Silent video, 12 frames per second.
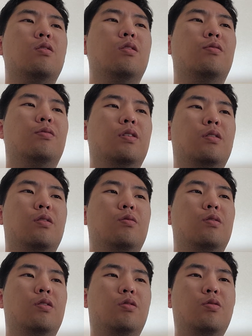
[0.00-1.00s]
with,
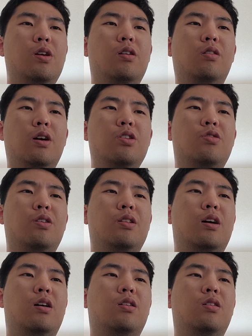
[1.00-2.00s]
with critical injuries,
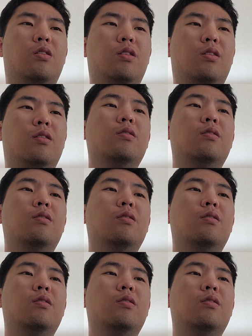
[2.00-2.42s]
uh, occurred